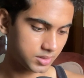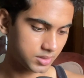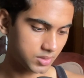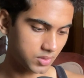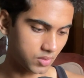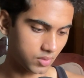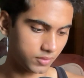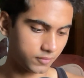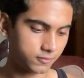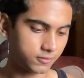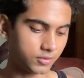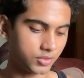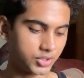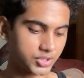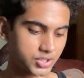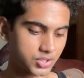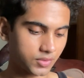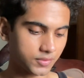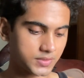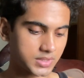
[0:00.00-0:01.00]
on
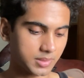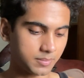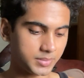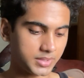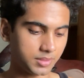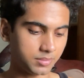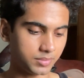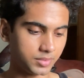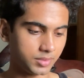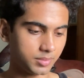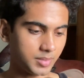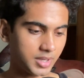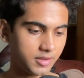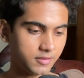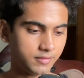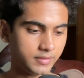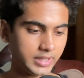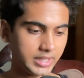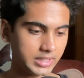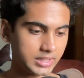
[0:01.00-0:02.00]
1st of September
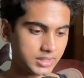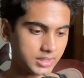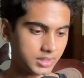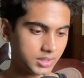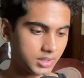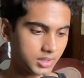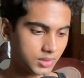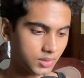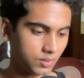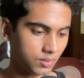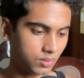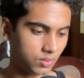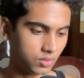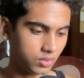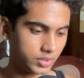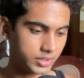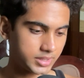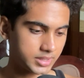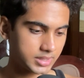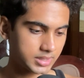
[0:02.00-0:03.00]
my weight
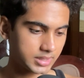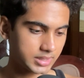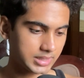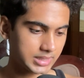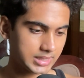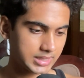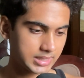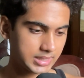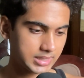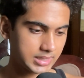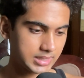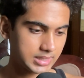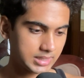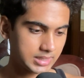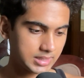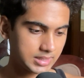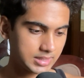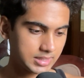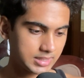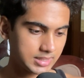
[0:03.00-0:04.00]
was
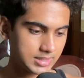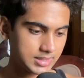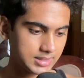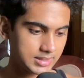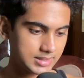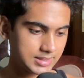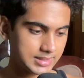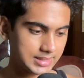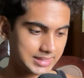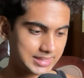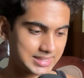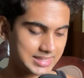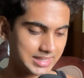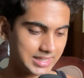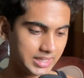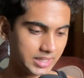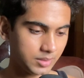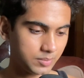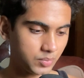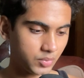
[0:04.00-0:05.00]

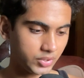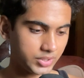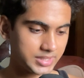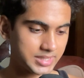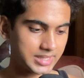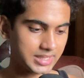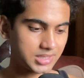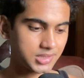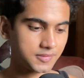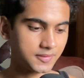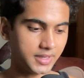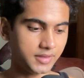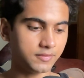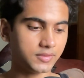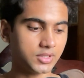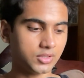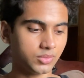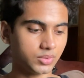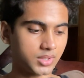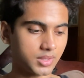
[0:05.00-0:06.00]

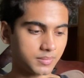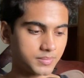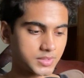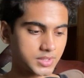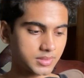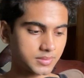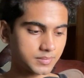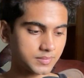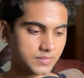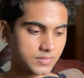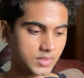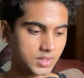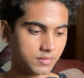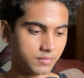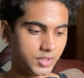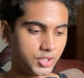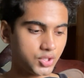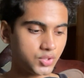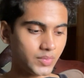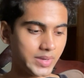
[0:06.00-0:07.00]
68.65 kilograms
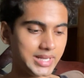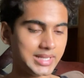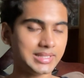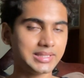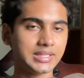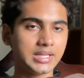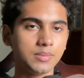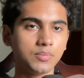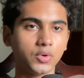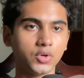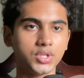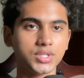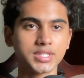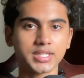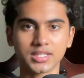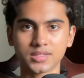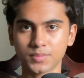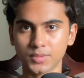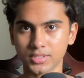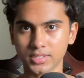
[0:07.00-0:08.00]
with
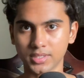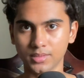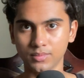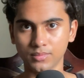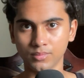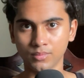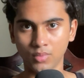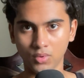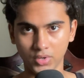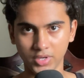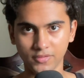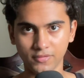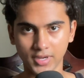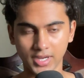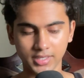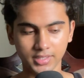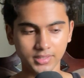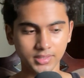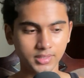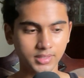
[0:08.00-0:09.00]
23.6% body fat.